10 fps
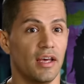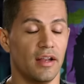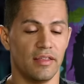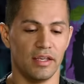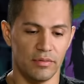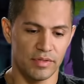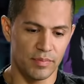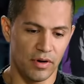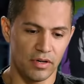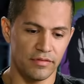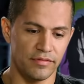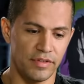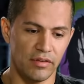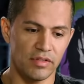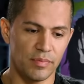I think it was part of
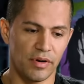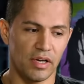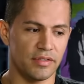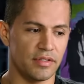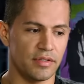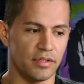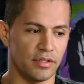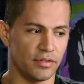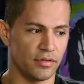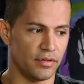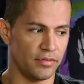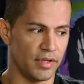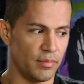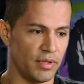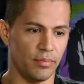David's process to sort of
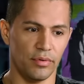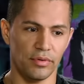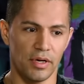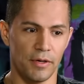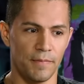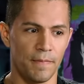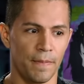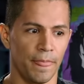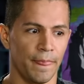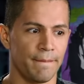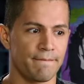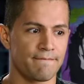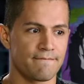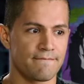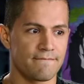get people
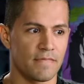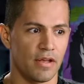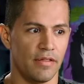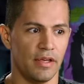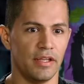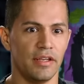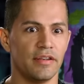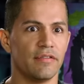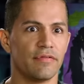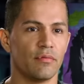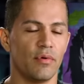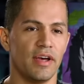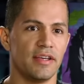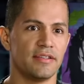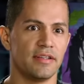thinking in different
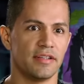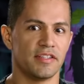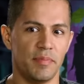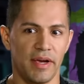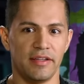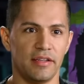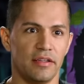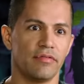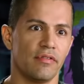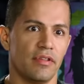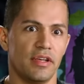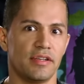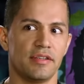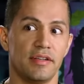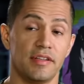ways and expecting different
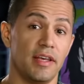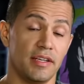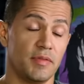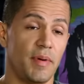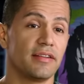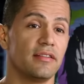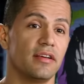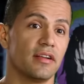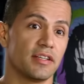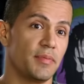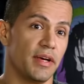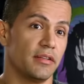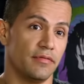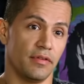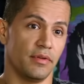things and expecting the
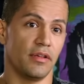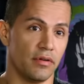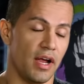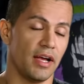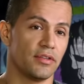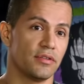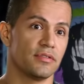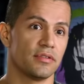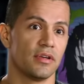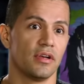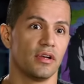unexpected from the other actors.